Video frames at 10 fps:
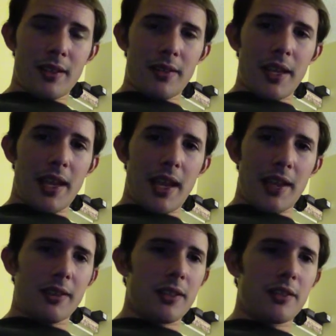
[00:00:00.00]
they
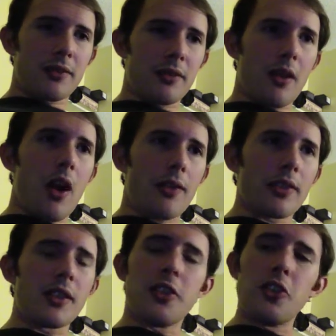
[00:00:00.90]
can't
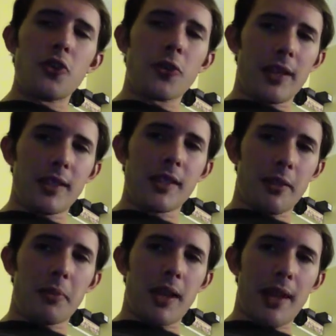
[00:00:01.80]
harvest the nutrients out
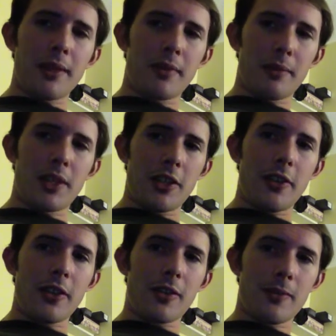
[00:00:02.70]
of plant
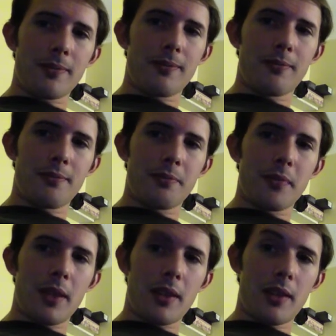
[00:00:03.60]
material.
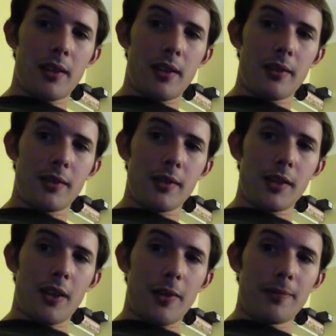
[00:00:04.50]

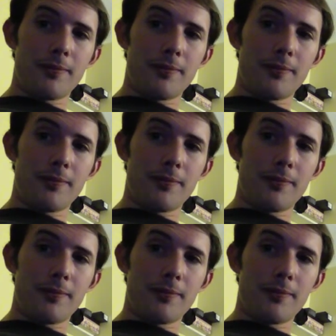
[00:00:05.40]
So,